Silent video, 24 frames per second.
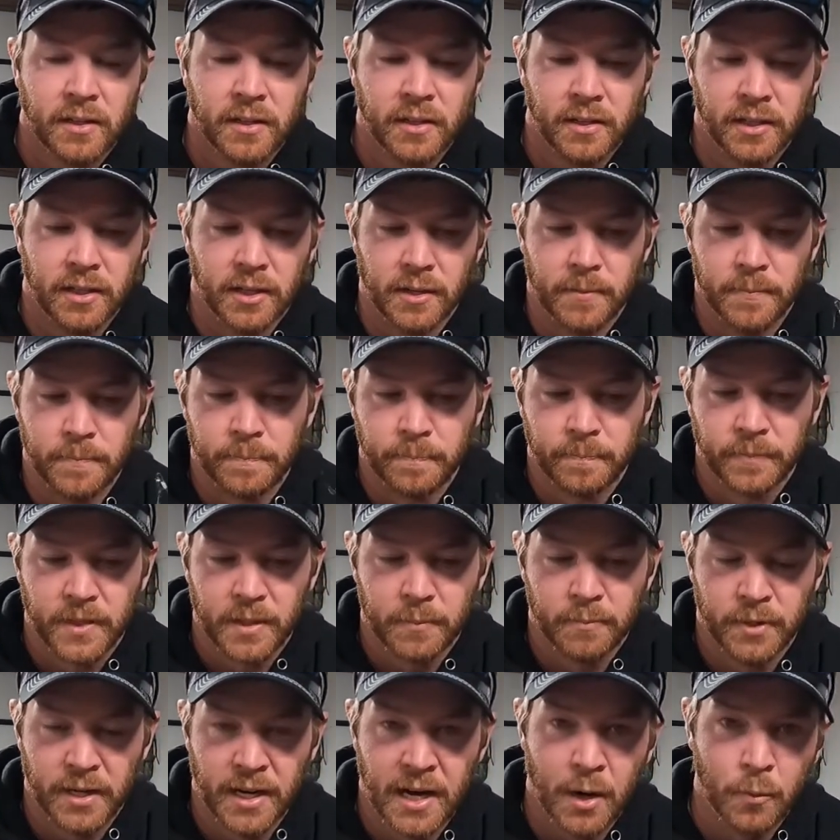
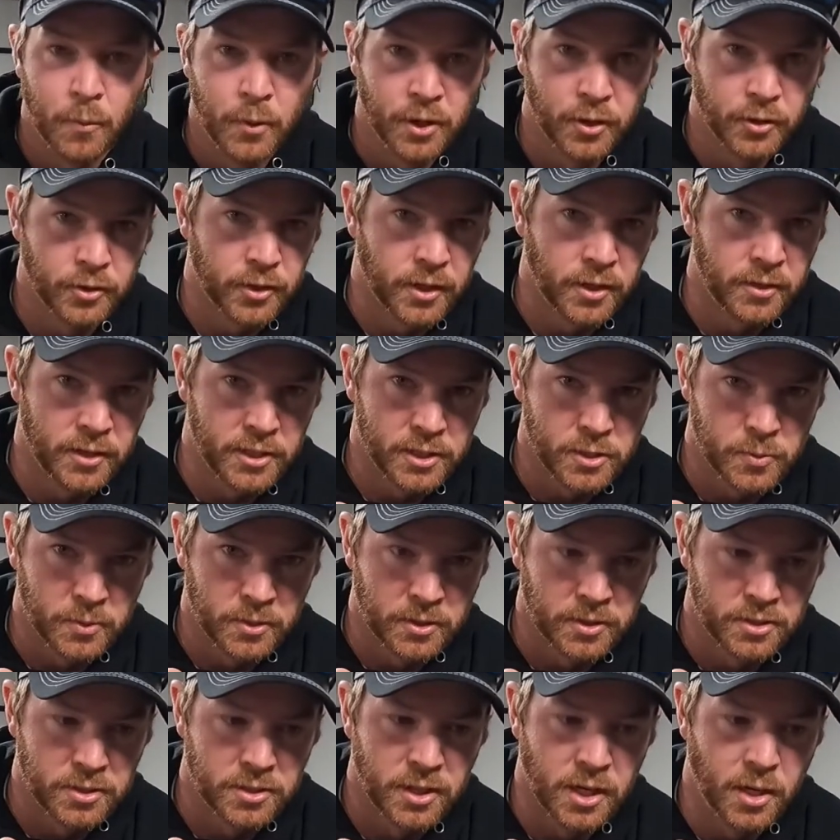But I will throw this
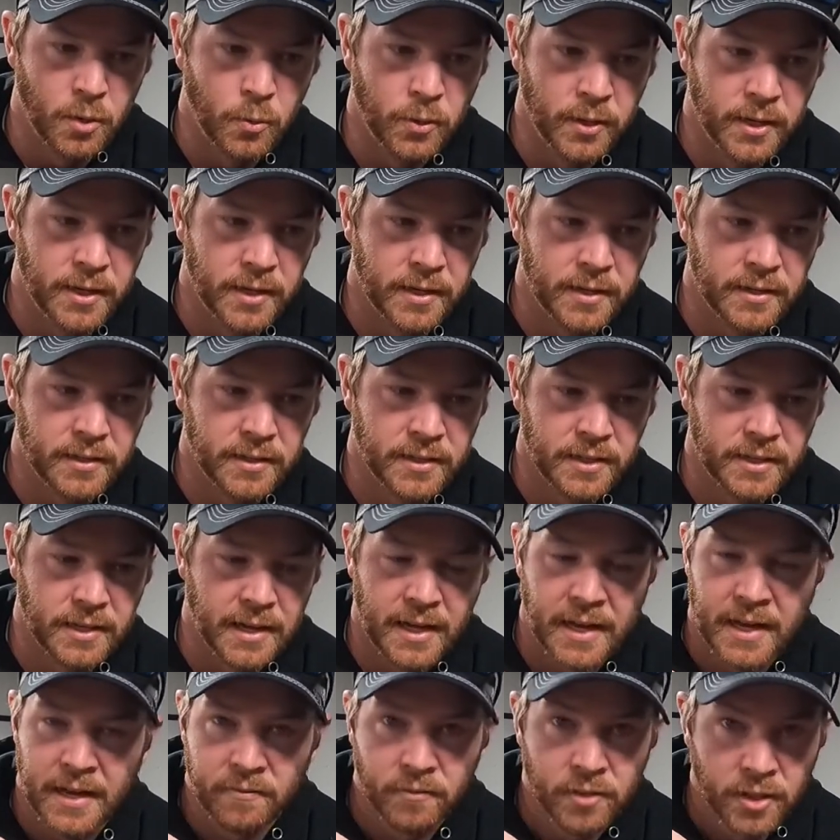when there's no wind and
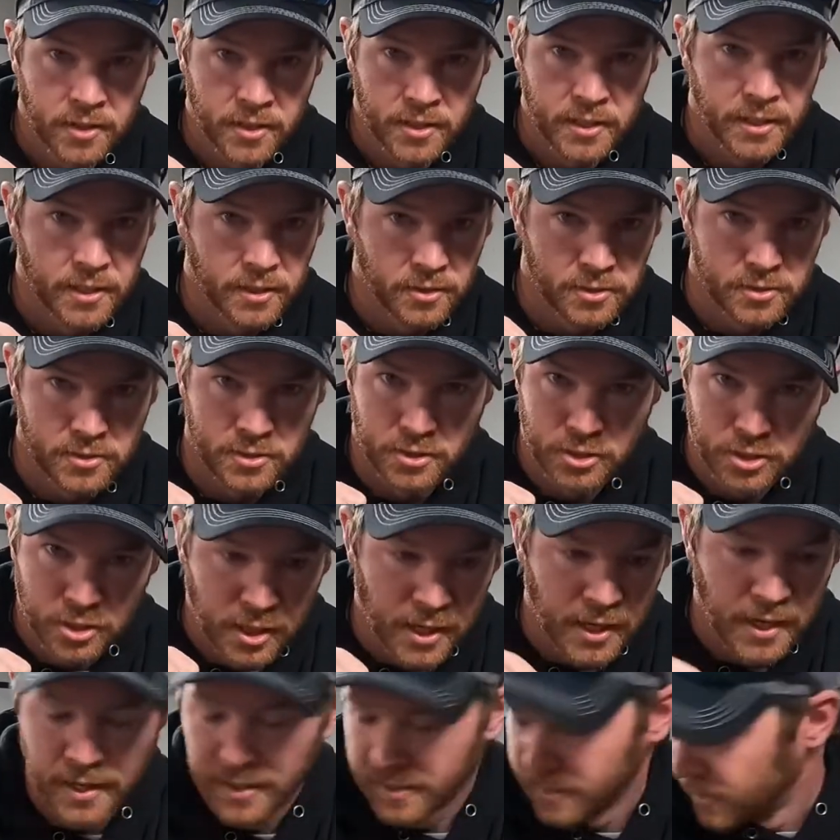I have nothing else to
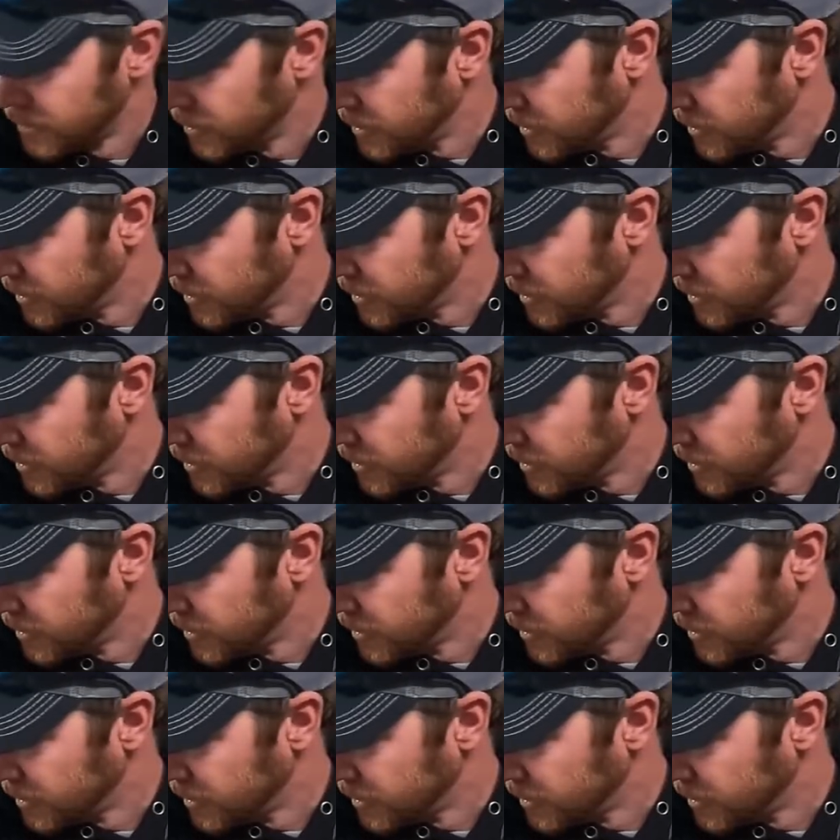try.